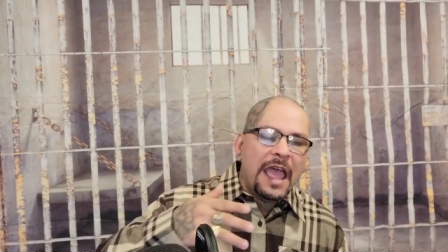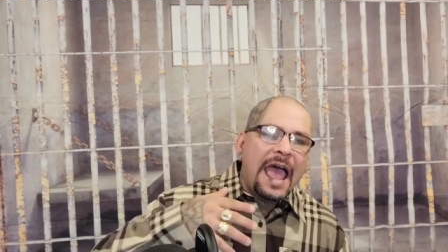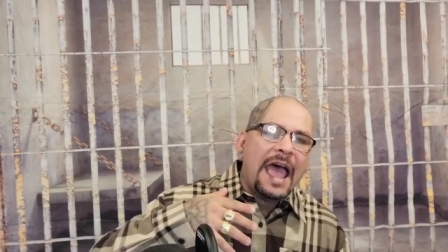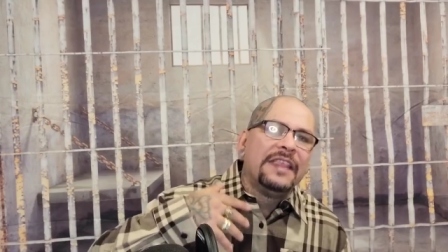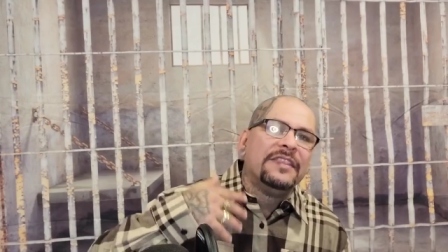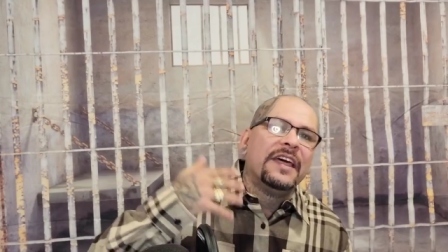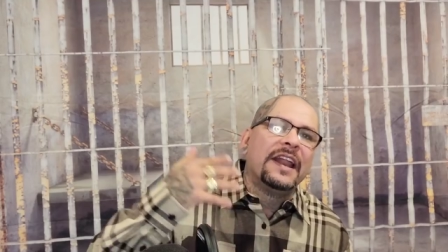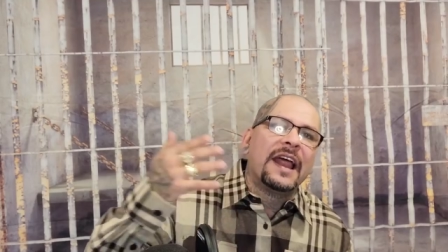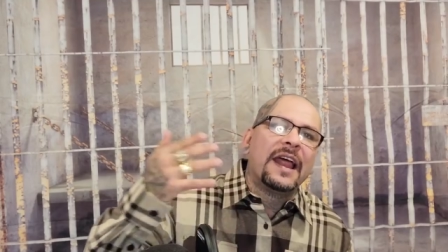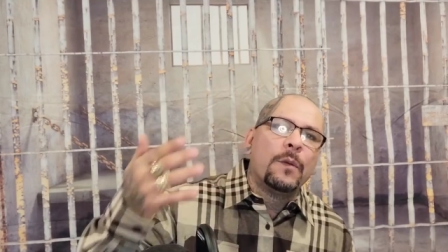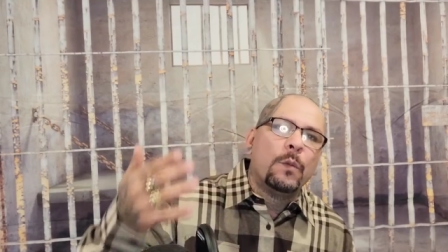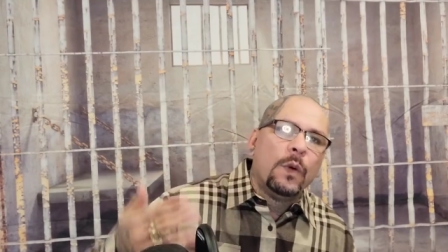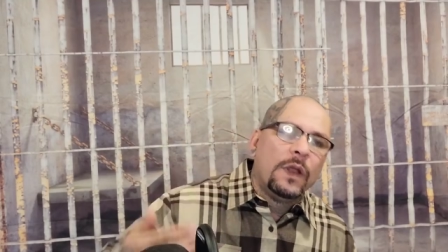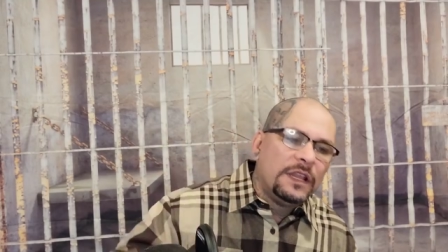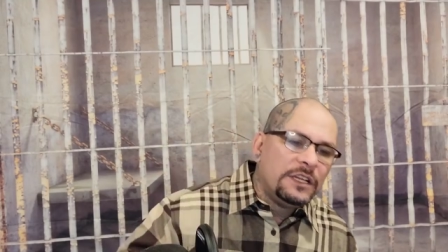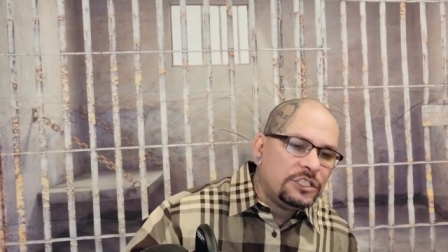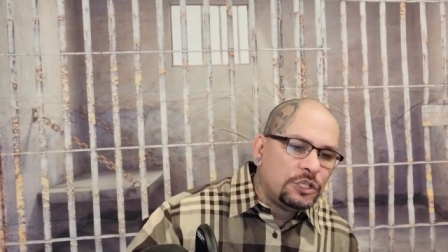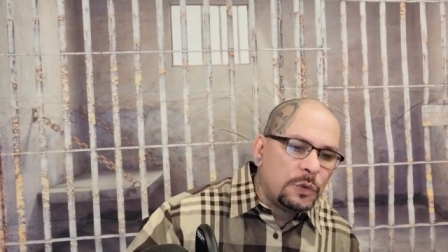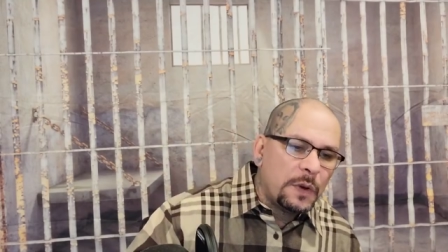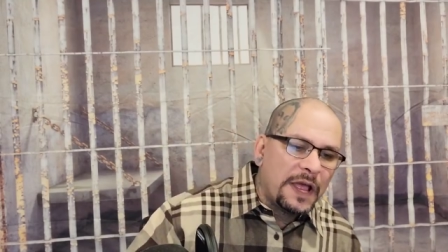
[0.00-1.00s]
and that I am
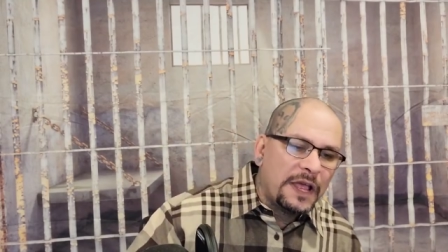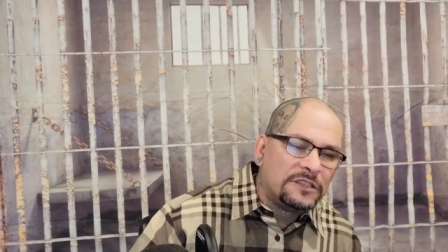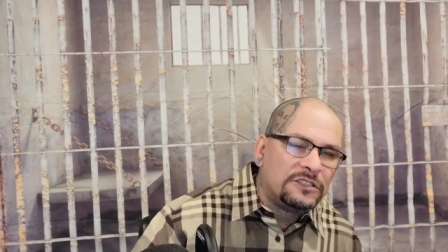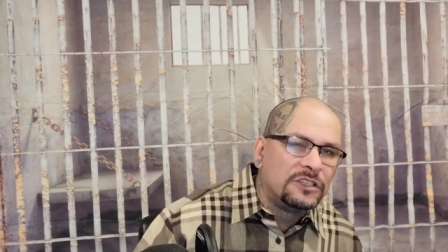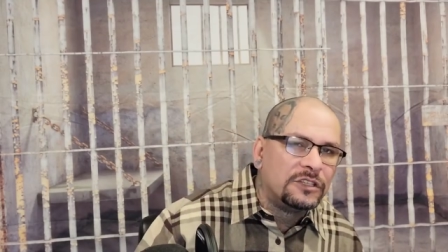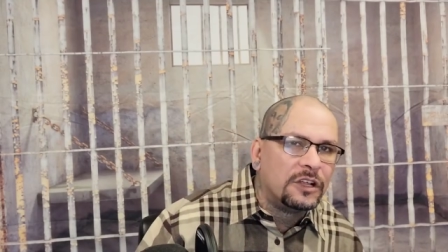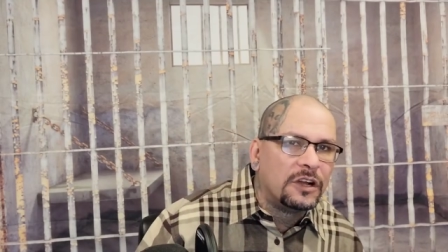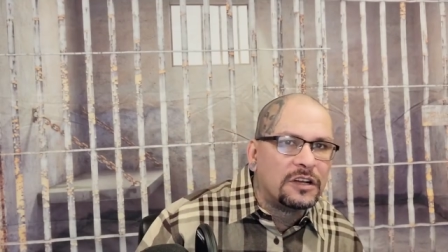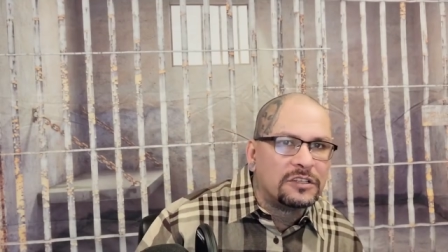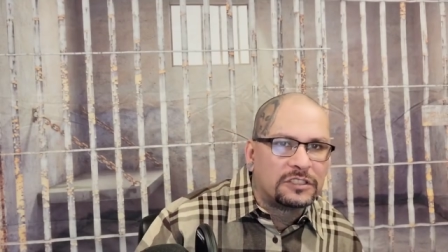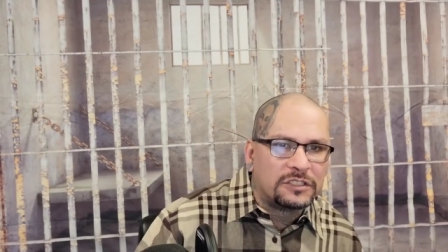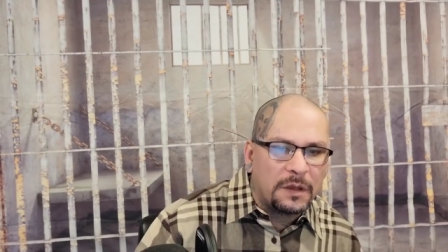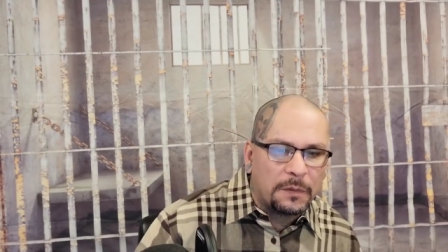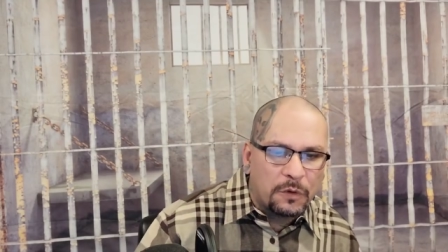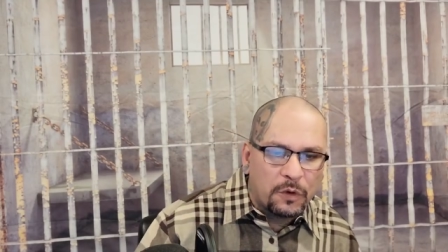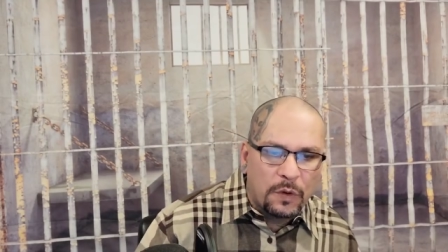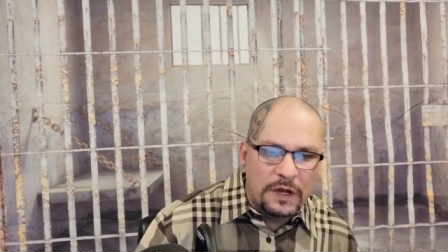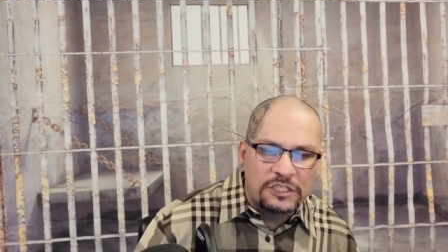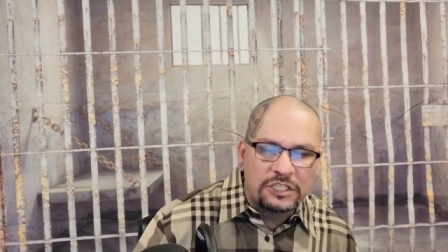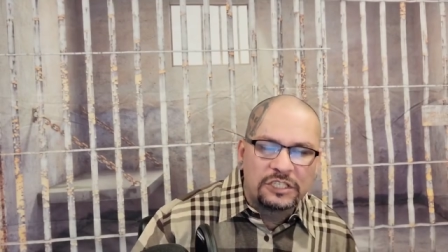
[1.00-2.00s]
willing to answer. There are
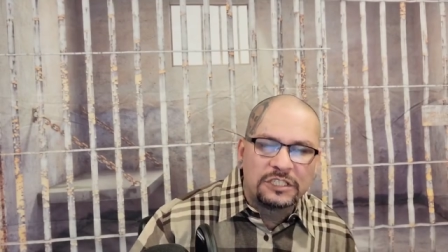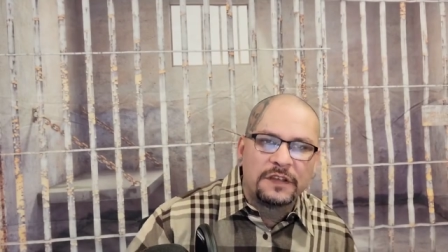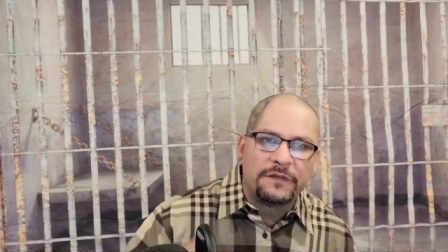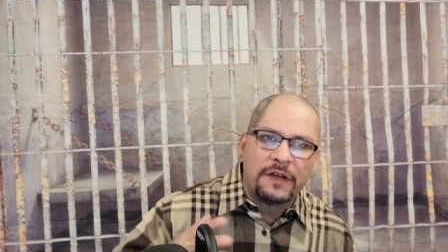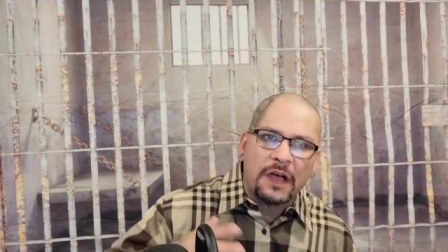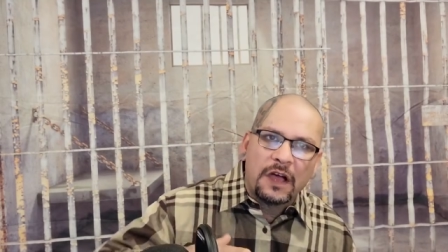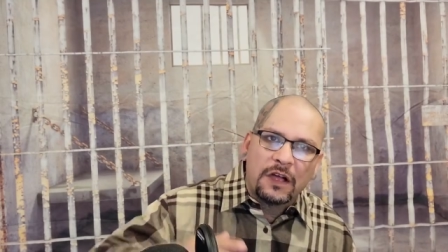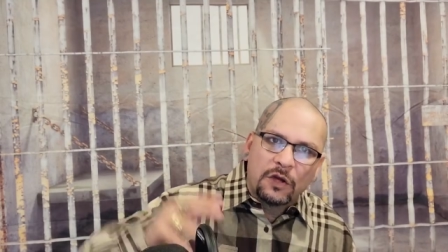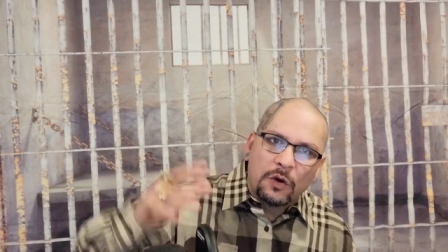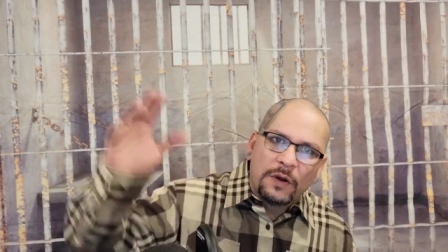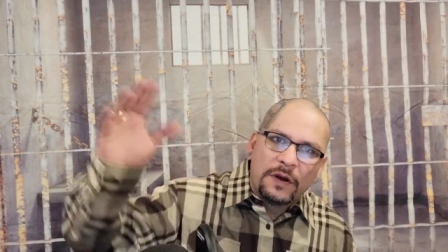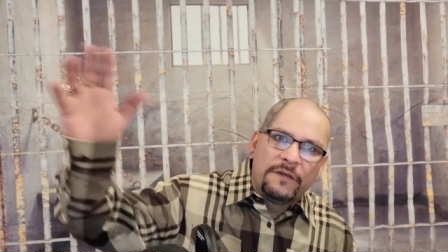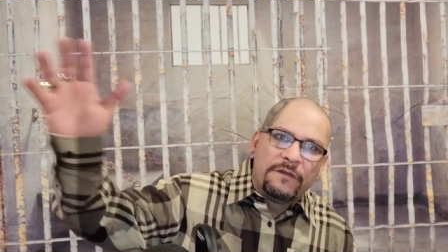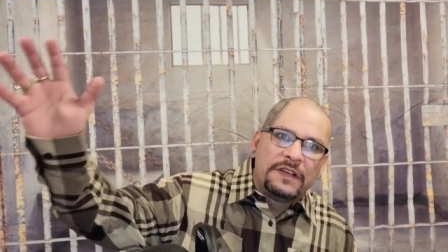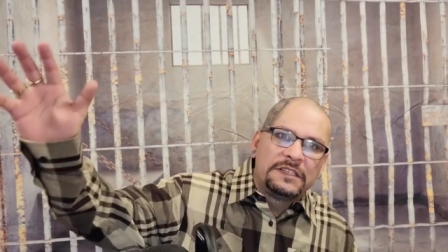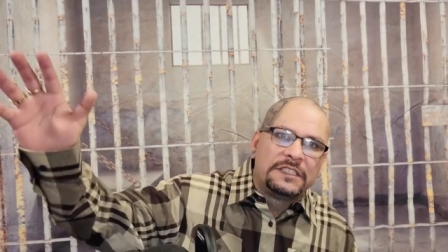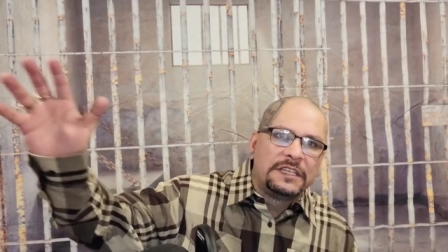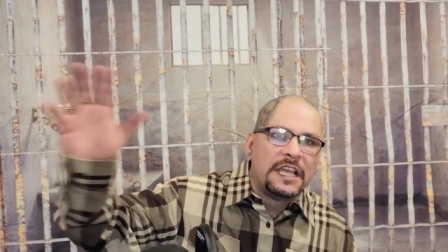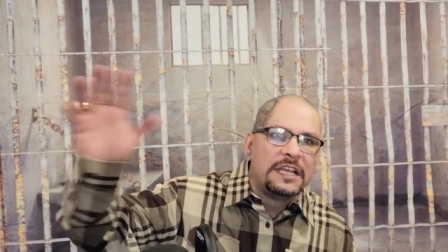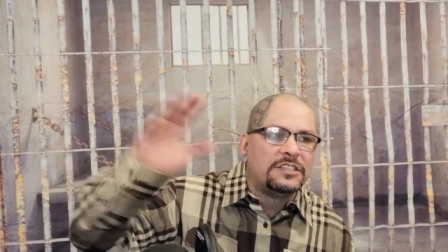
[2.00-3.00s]
some questions of ongoing
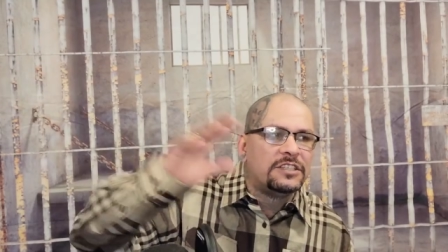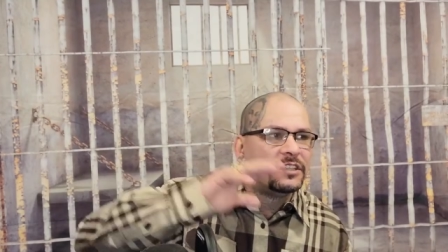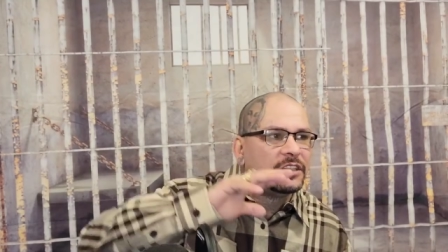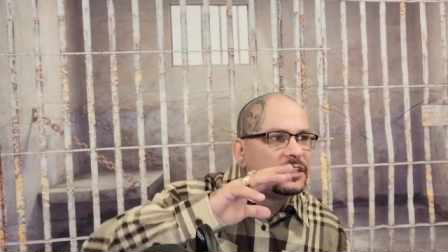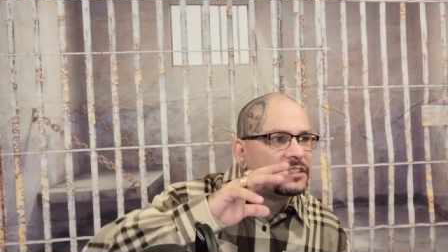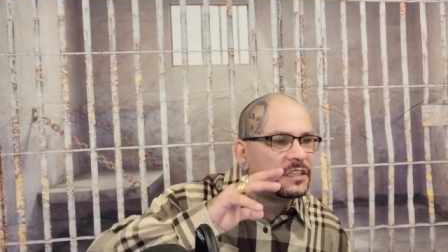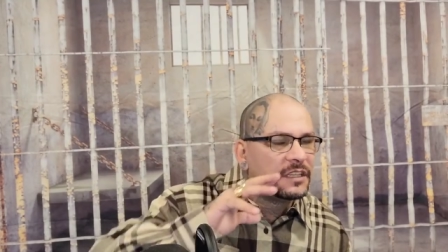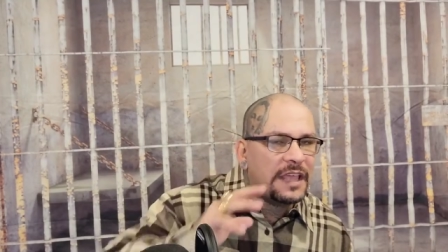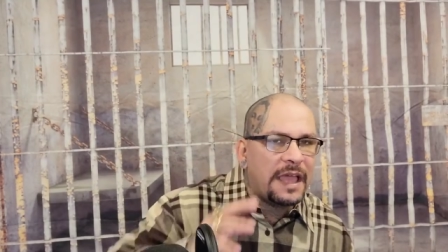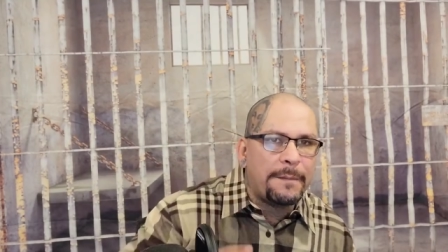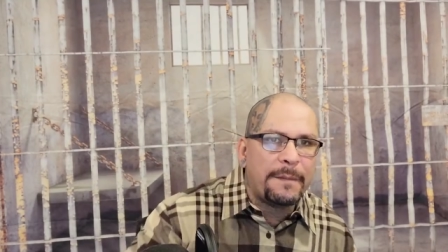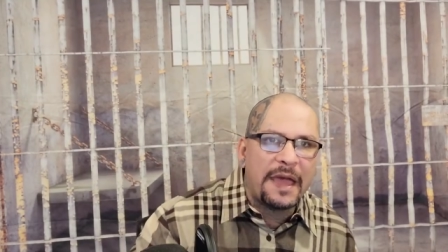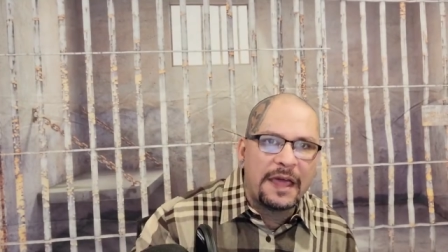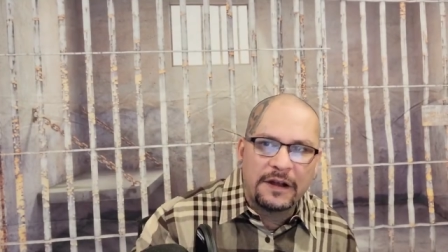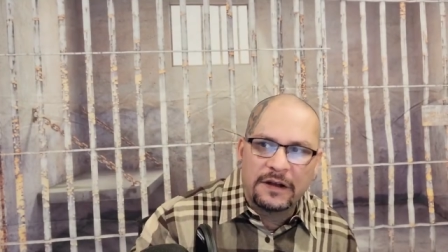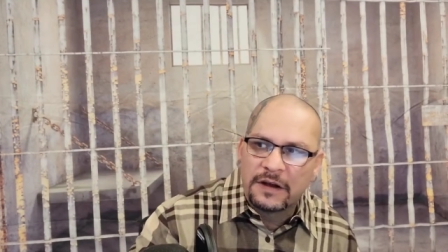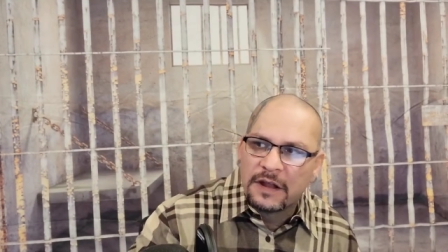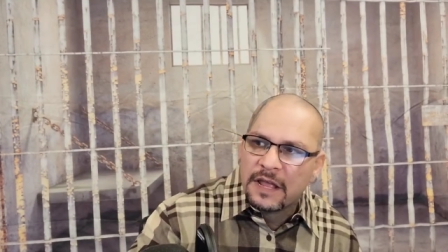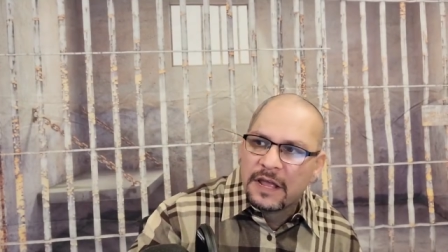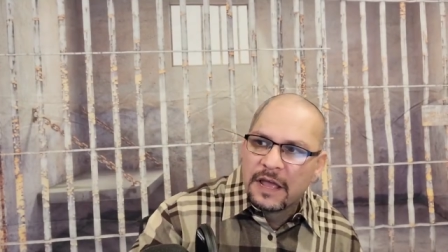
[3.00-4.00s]
investigation, things of that
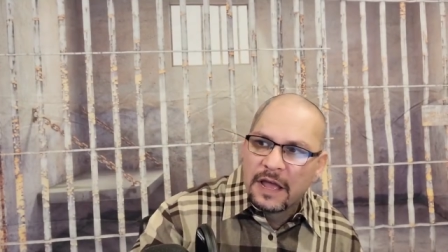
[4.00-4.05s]
matter,